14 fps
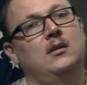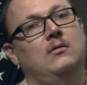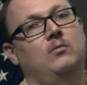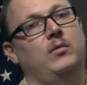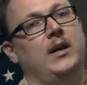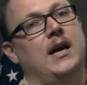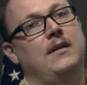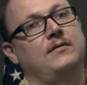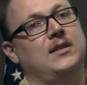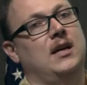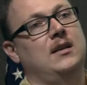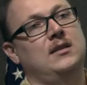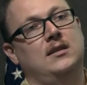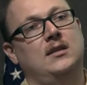We have
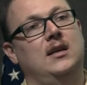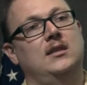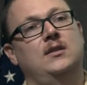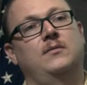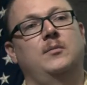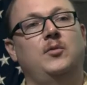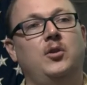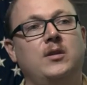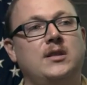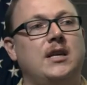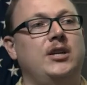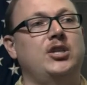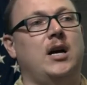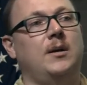tons and tons of them. USA
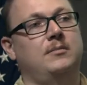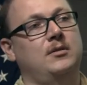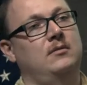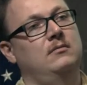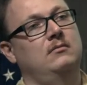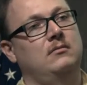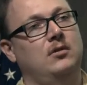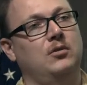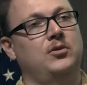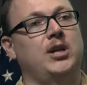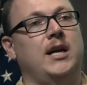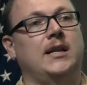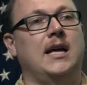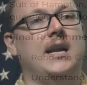Jobs, go check that